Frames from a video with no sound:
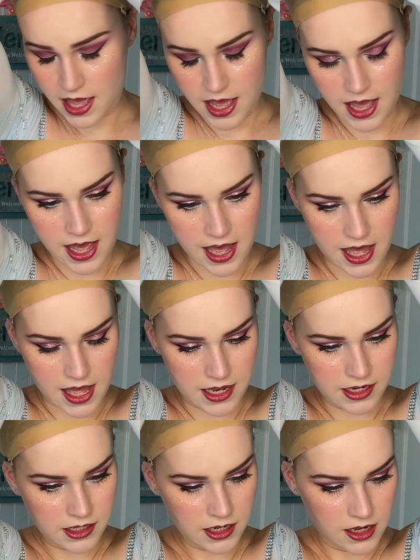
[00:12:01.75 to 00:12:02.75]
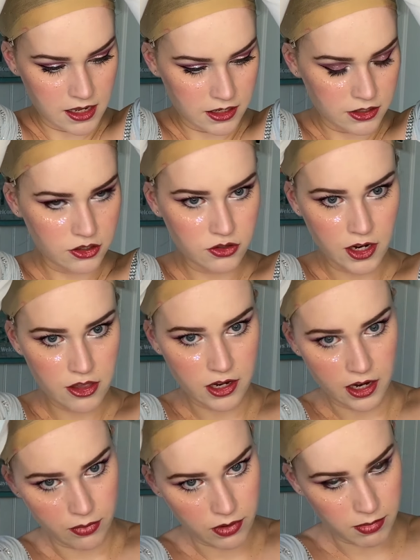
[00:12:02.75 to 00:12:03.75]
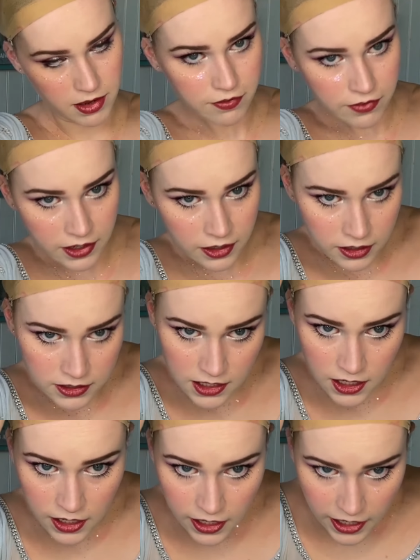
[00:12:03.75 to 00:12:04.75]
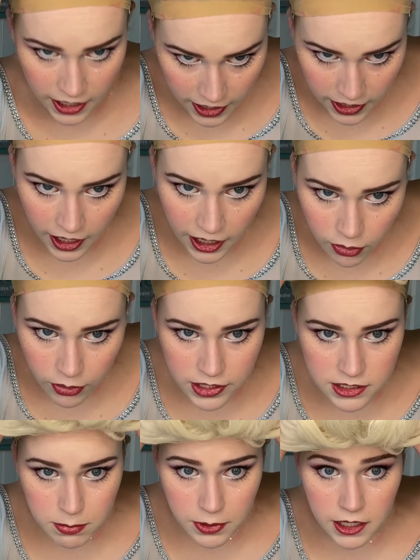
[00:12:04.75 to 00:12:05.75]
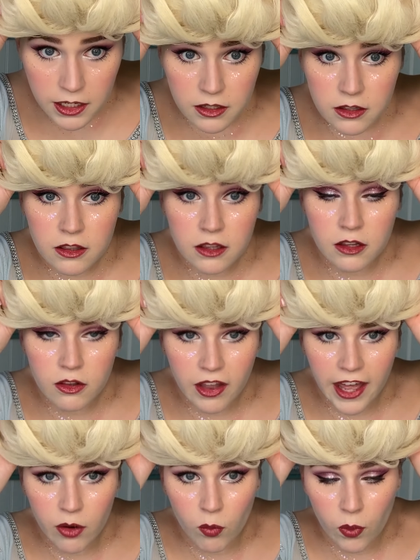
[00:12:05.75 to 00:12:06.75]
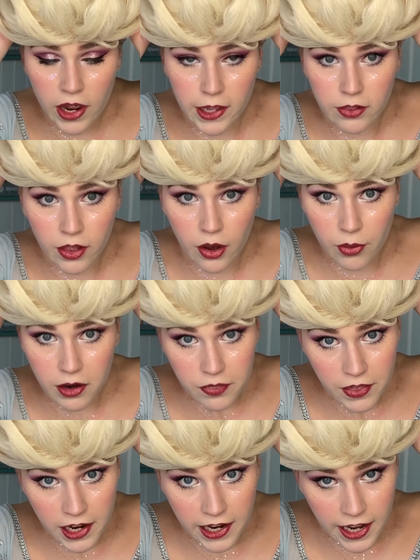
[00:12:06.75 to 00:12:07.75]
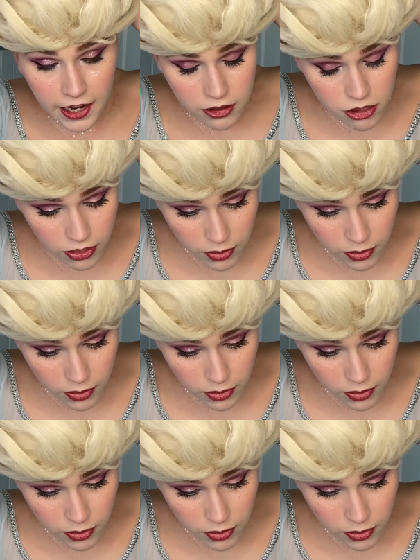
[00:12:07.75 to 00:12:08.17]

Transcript: and stretch it out with my fingers. And I always put it like way lower than I actually